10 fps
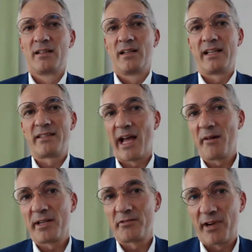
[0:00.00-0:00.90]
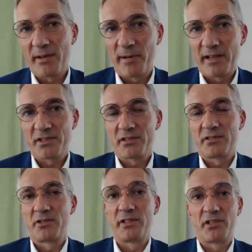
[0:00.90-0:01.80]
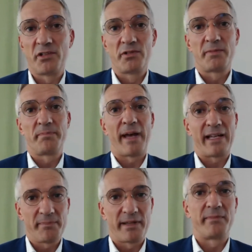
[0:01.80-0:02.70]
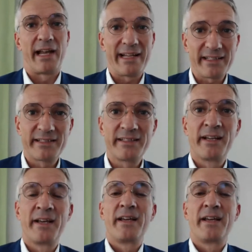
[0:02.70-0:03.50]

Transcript: It's now my great pleasure to introduce Paddy Padmanathan.